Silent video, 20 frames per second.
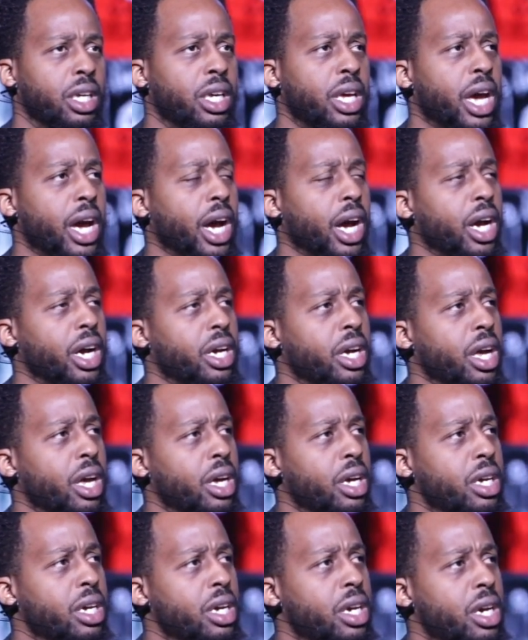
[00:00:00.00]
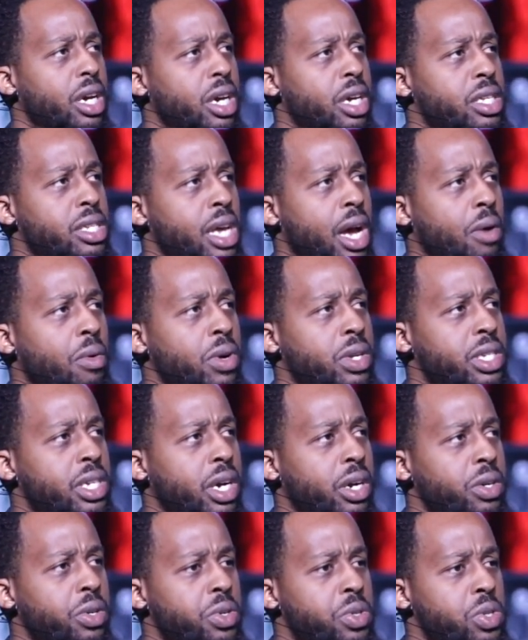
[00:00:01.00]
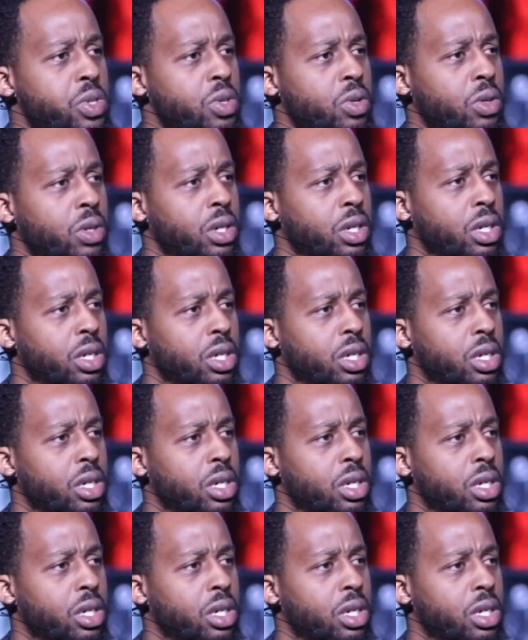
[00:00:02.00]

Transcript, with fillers: yeah. He said, I want to tell you a story.